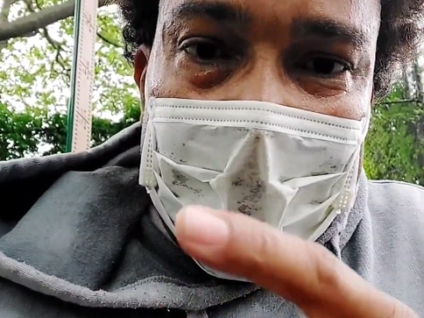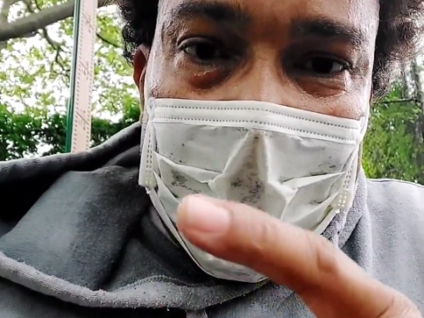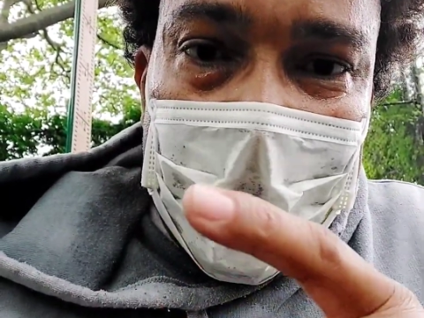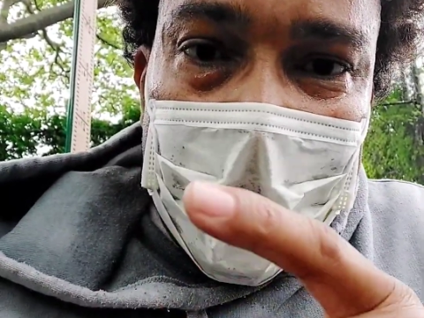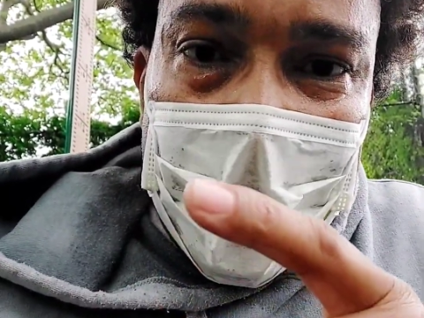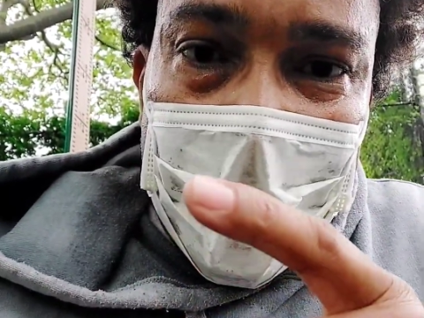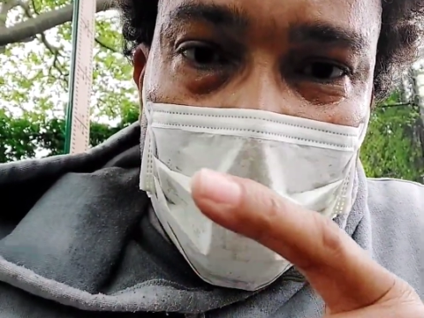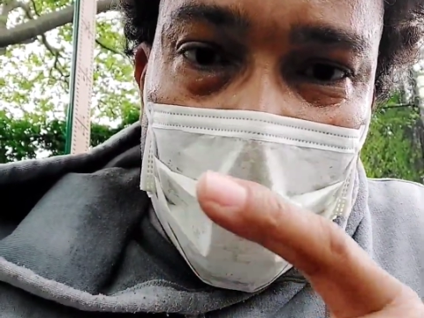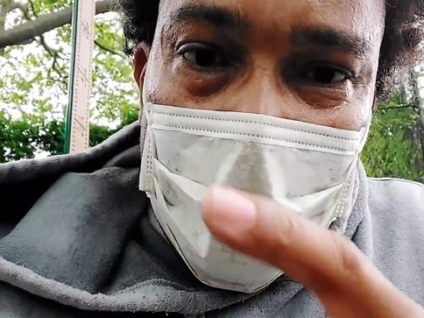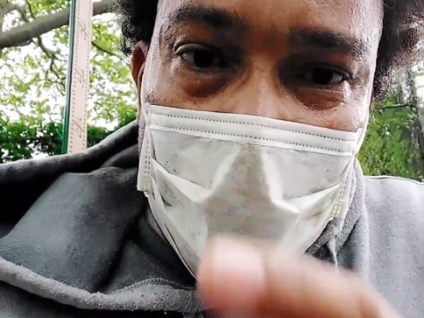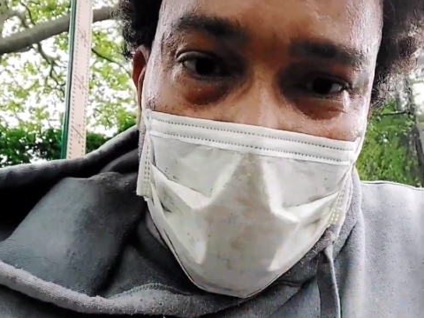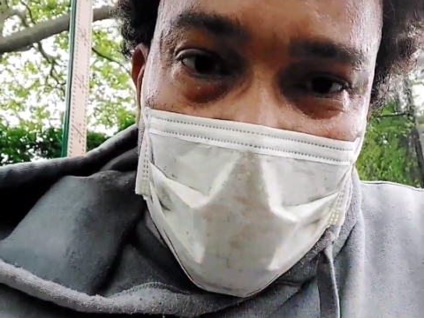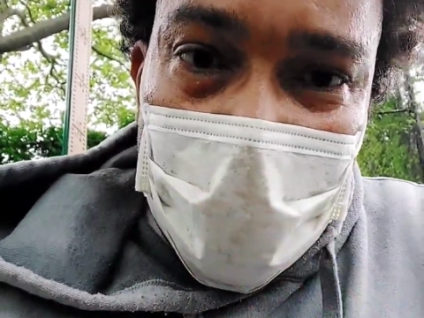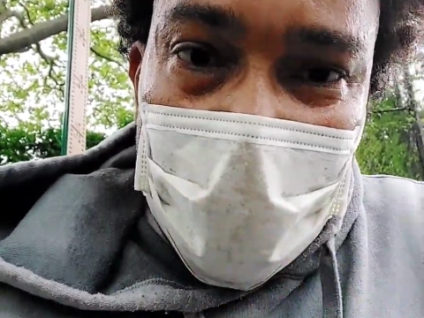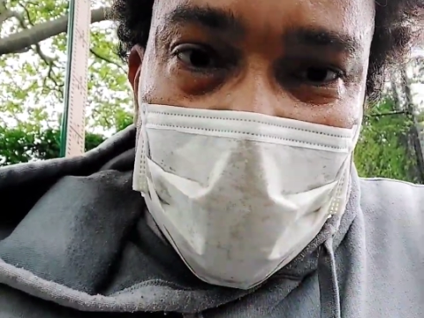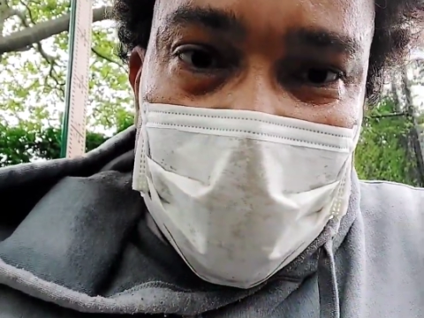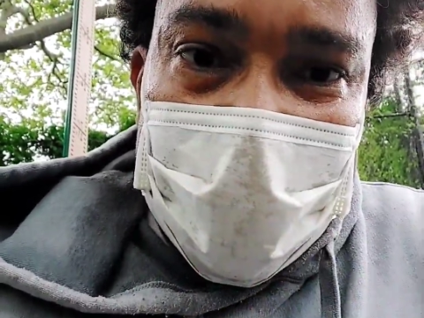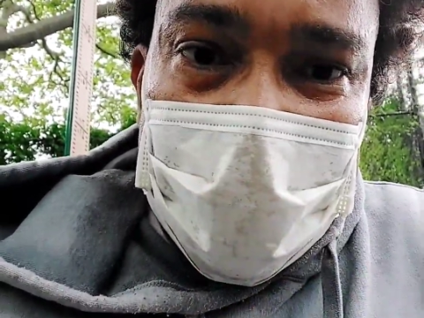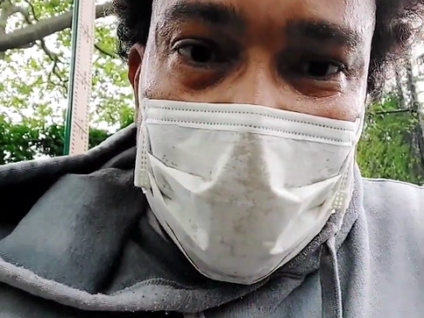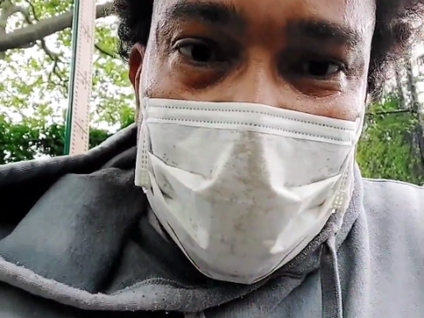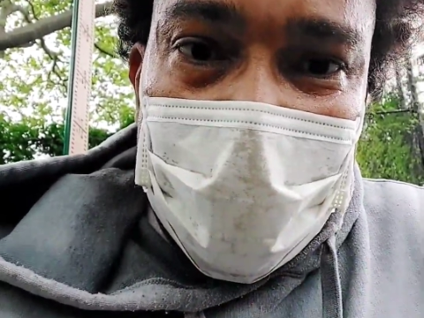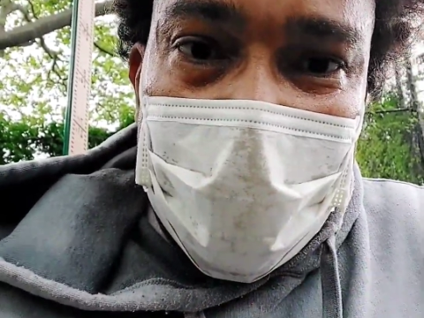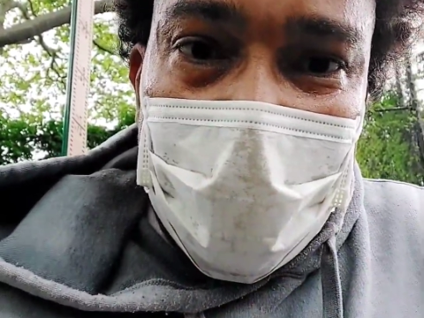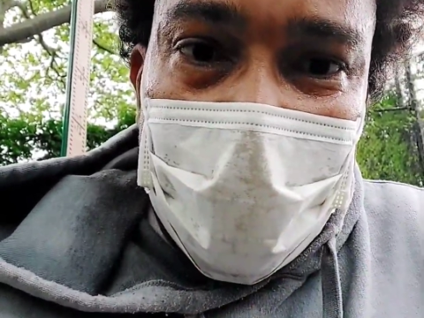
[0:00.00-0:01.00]
who learned
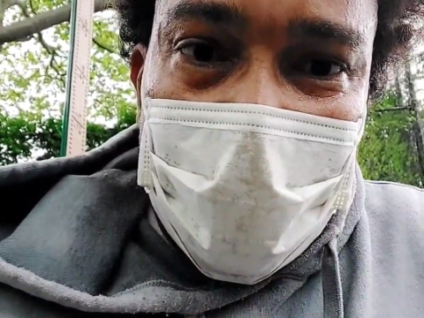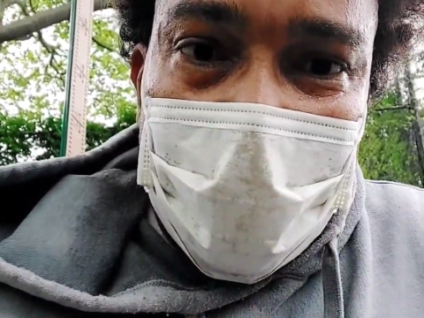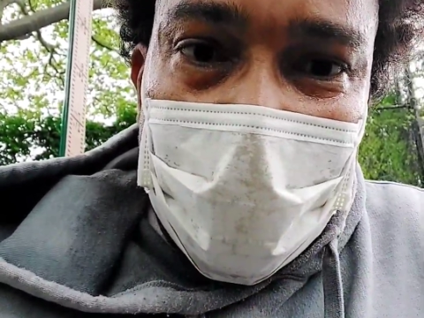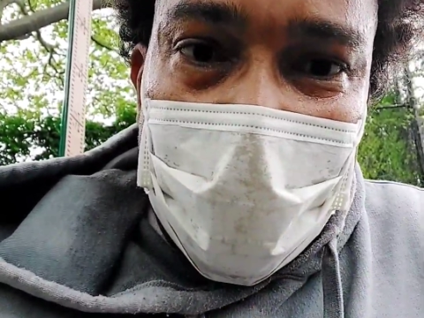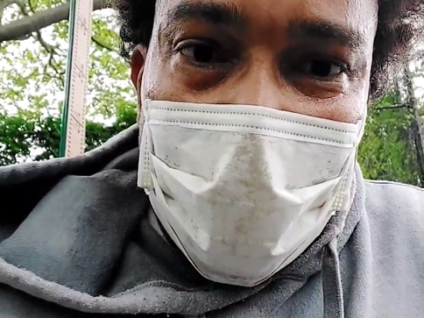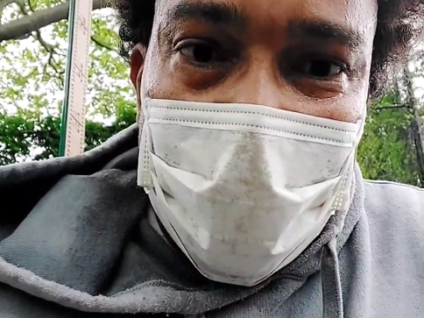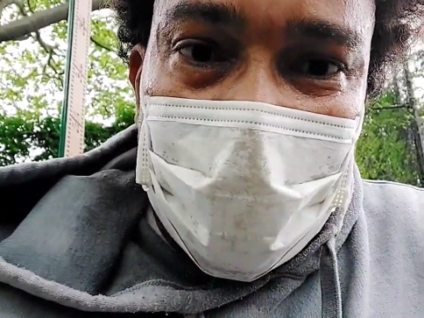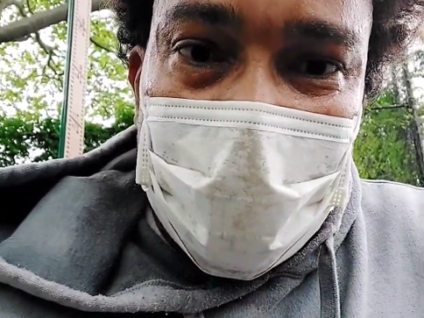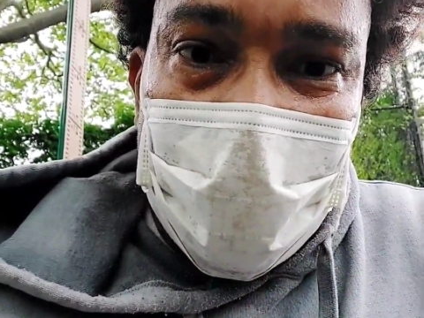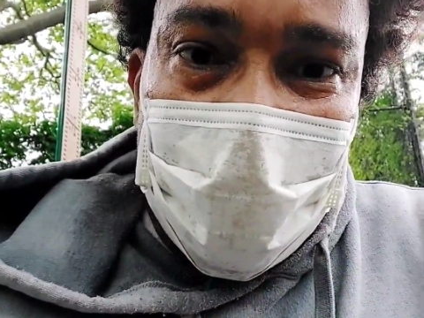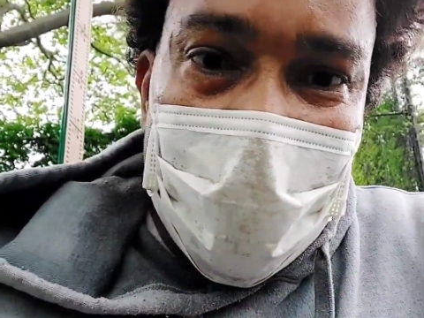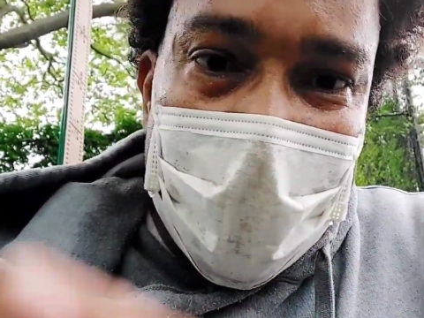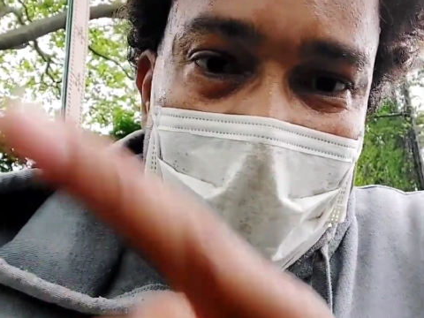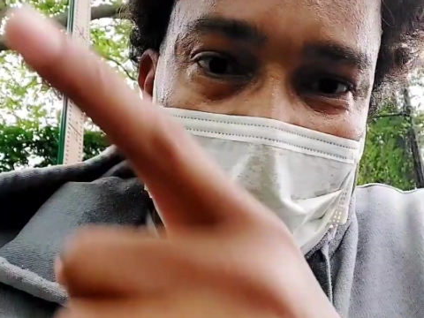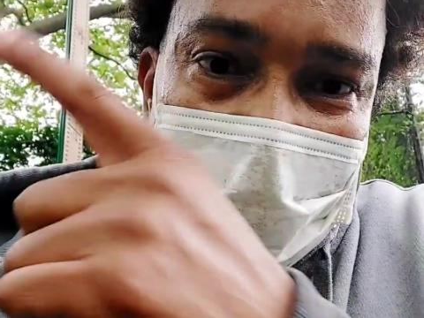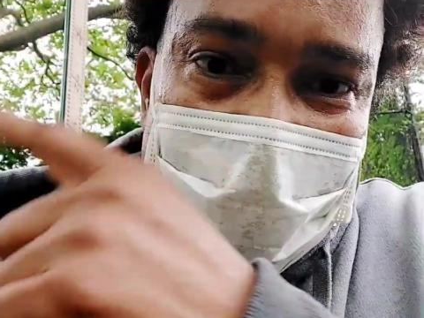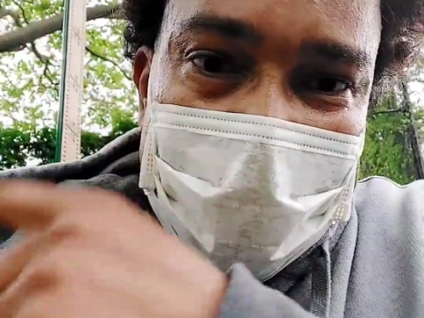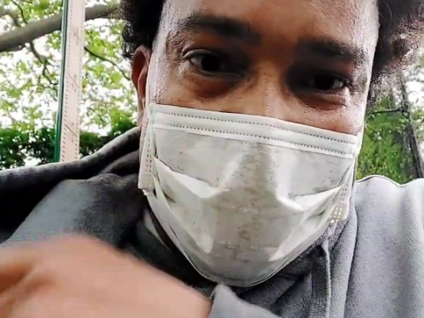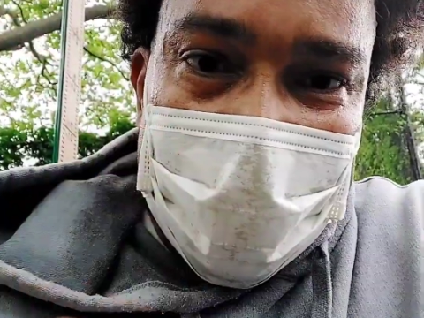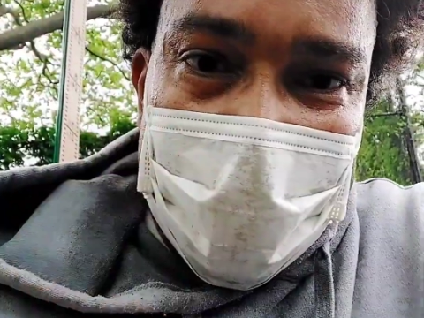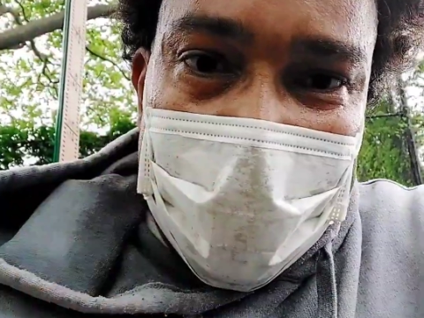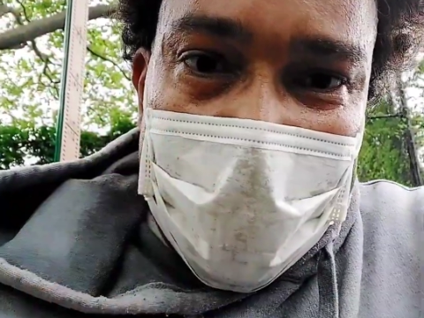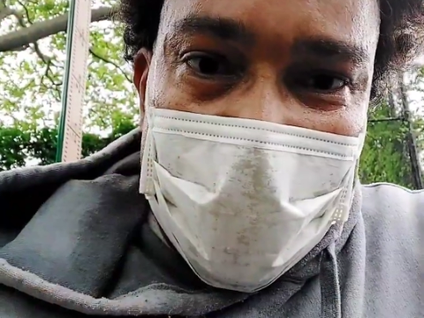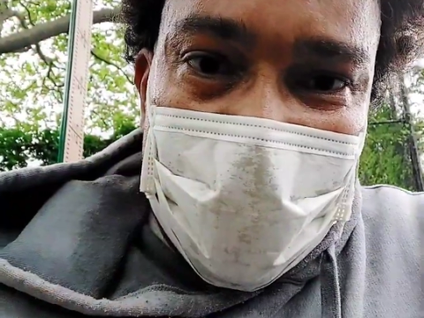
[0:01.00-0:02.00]
a little thing from
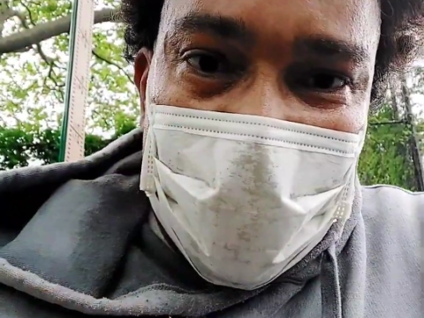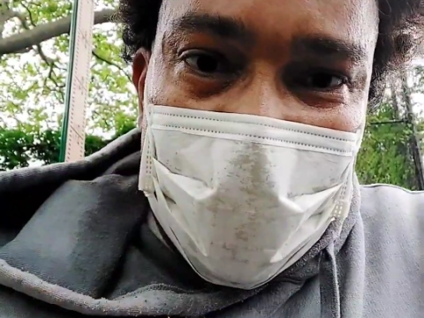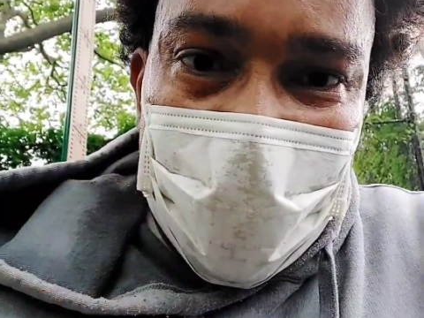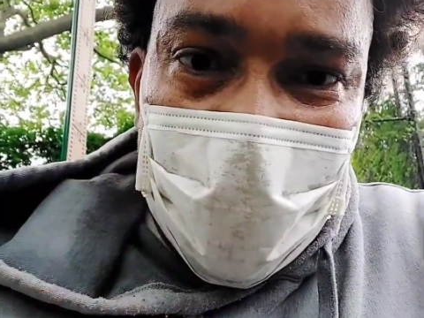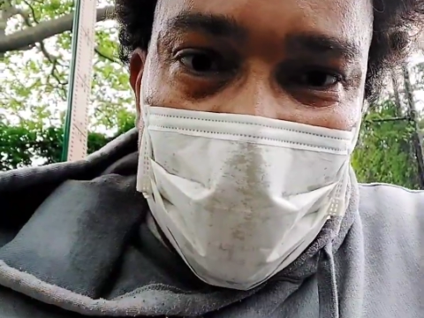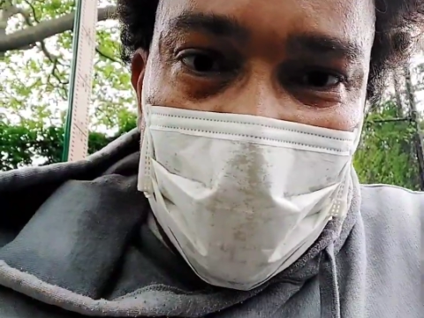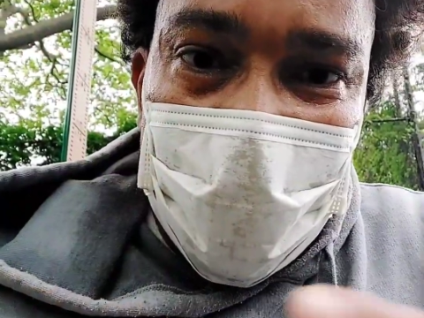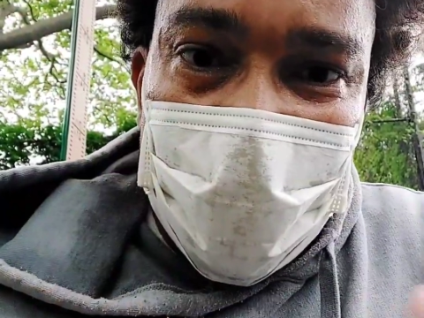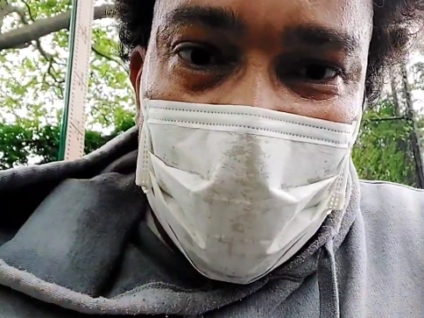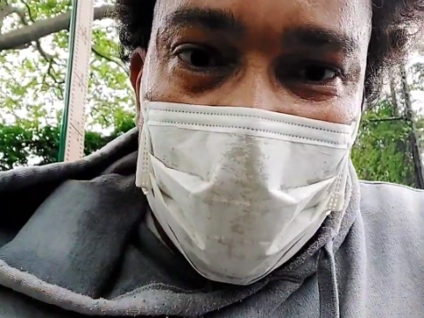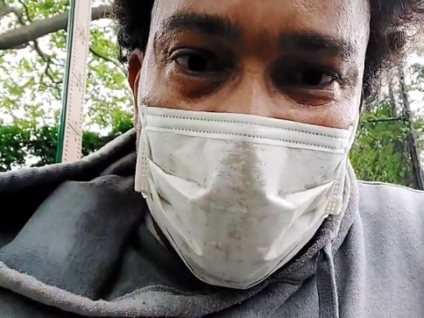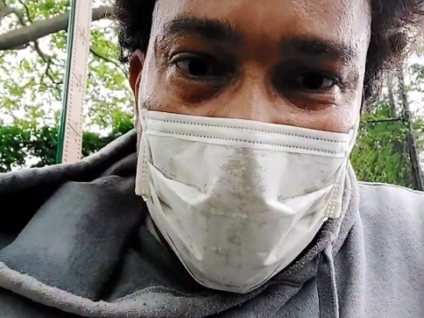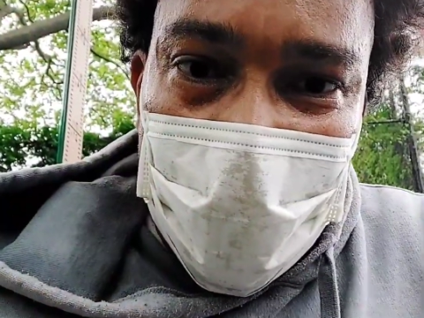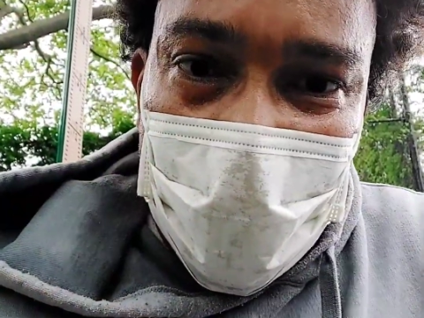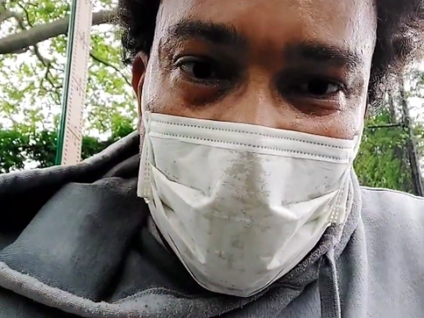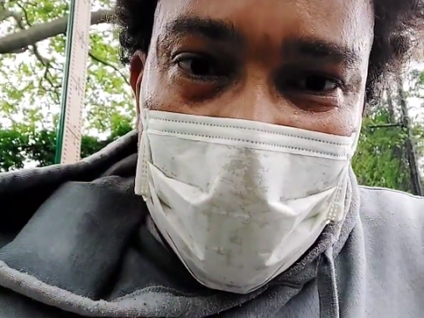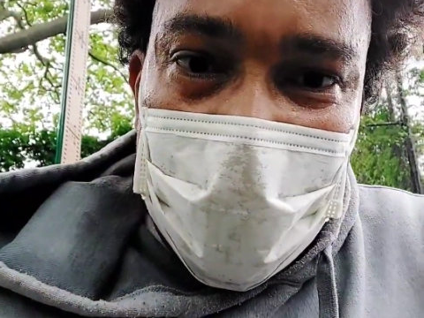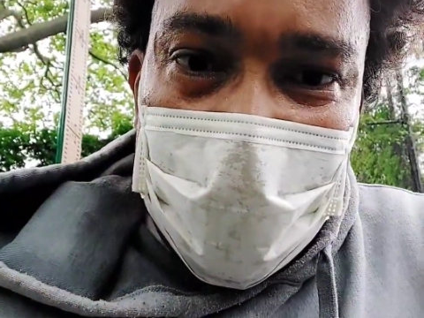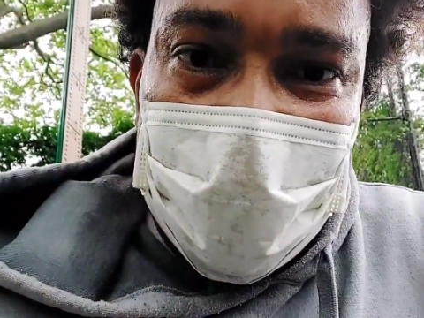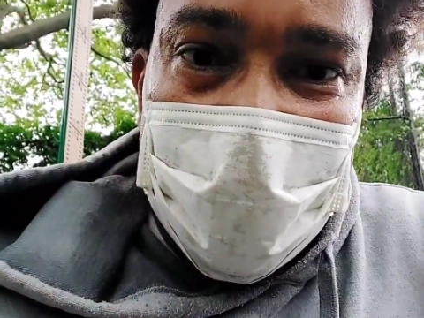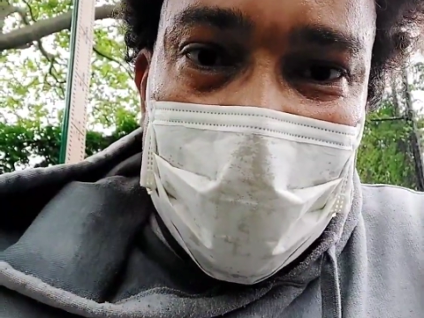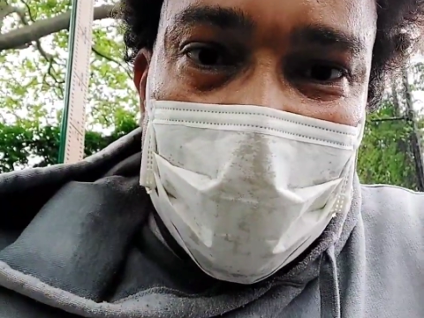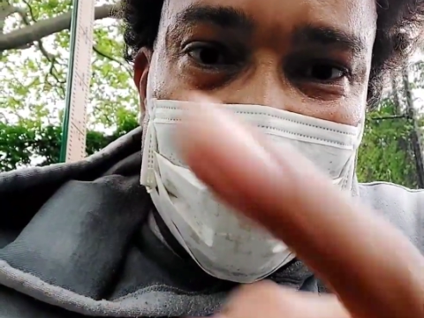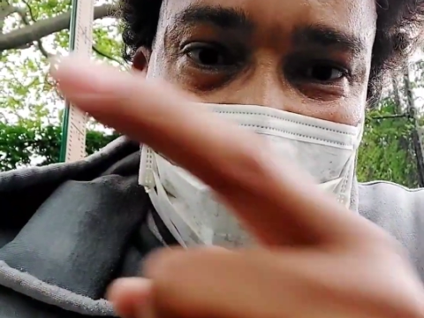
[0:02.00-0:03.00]
international donors and